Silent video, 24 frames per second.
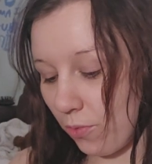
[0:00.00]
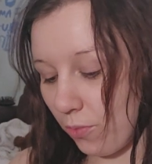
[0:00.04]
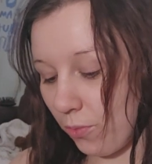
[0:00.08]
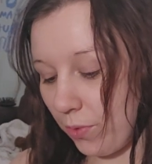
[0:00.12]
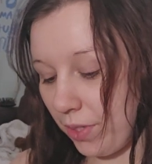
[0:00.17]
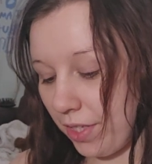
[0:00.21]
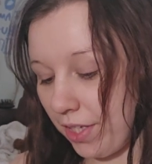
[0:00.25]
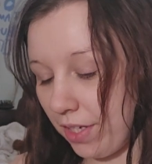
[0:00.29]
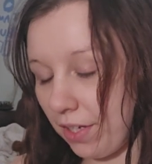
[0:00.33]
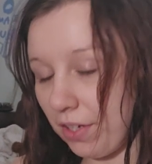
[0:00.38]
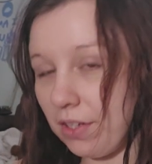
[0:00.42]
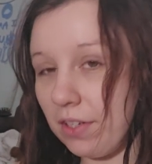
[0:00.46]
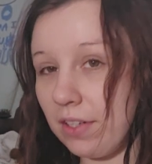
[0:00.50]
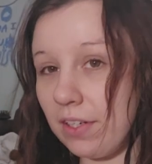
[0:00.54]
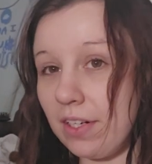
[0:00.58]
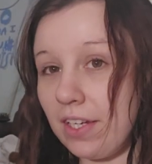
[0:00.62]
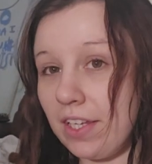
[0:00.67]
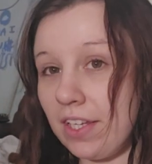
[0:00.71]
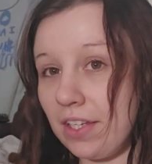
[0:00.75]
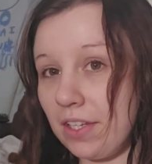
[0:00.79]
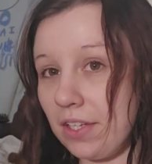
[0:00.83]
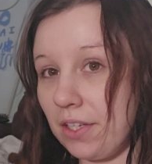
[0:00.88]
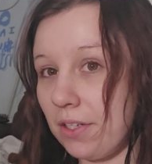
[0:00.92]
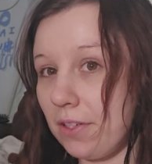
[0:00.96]
We are
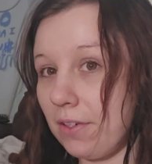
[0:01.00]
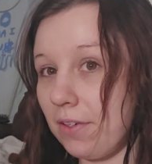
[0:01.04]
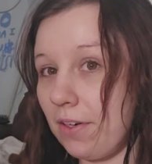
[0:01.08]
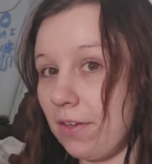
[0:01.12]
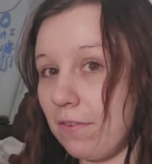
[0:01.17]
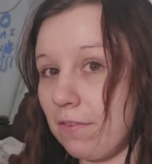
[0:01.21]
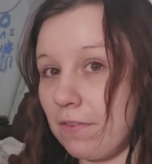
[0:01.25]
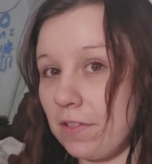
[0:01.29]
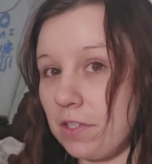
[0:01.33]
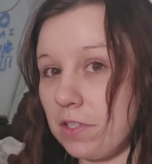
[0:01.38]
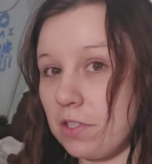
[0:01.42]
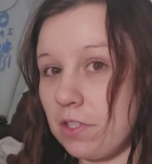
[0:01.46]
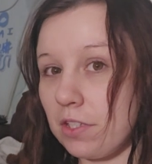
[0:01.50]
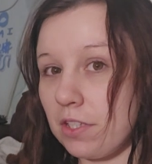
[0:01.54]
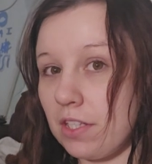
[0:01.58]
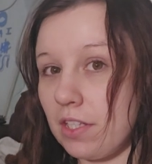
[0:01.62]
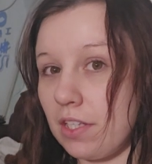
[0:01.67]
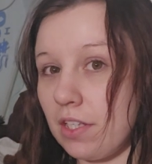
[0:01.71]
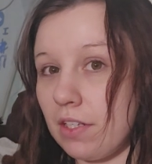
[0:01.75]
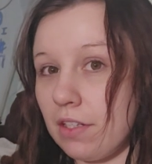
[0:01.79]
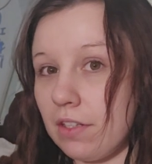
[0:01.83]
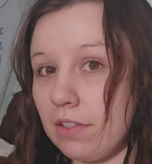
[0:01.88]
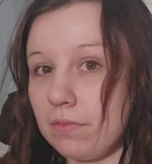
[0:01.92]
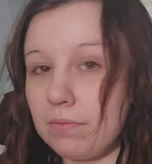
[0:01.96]
here, officially
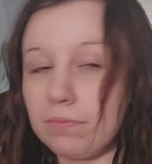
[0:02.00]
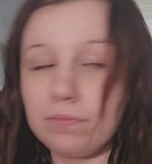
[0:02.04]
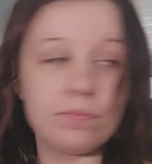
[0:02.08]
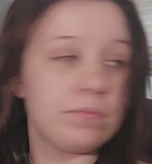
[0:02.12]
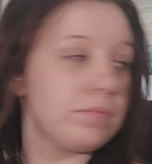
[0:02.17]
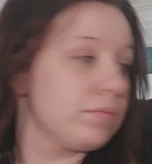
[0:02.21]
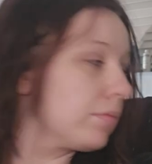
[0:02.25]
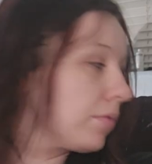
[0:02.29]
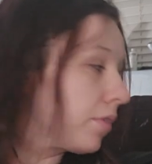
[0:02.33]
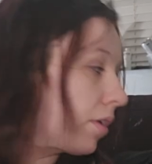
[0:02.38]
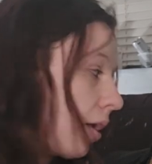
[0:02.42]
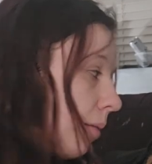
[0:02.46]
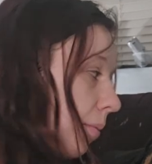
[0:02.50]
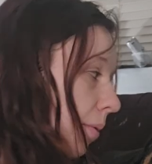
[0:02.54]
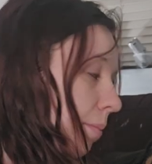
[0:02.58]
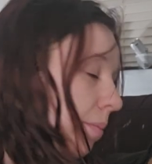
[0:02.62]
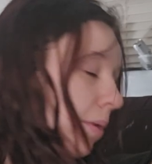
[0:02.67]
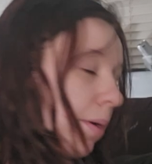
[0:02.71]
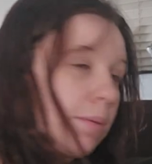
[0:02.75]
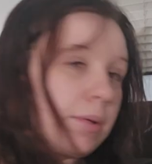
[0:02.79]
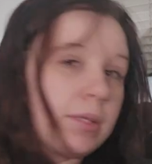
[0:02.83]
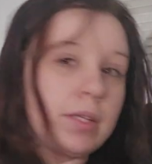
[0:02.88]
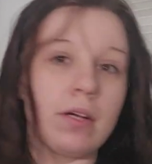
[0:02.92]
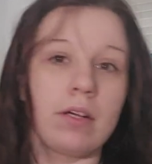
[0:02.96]
here. I have a
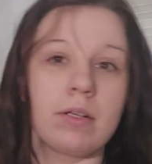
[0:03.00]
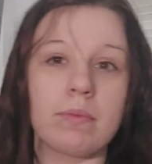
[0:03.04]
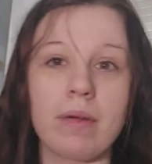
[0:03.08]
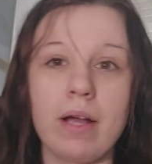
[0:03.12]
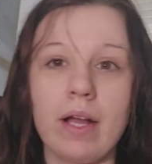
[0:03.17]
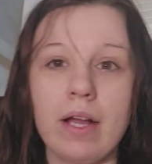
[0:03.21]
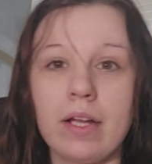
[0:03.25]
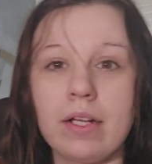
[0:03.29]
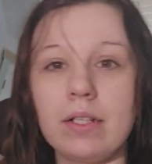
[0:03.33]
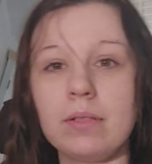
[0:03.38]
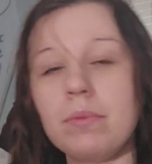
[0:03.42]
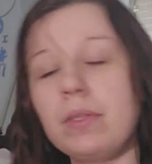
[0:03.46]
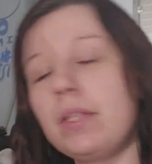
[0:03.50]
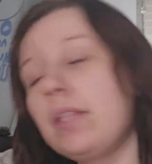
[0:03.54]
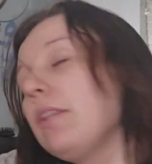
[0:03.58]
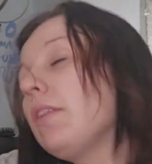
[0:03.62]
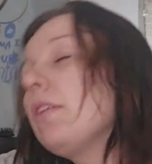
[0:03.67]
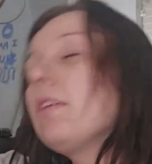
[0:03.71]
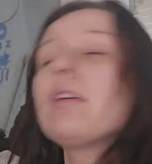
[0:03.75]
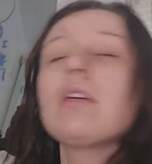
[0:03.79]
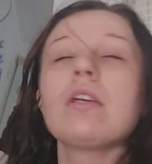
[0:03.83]
baby dog behind me.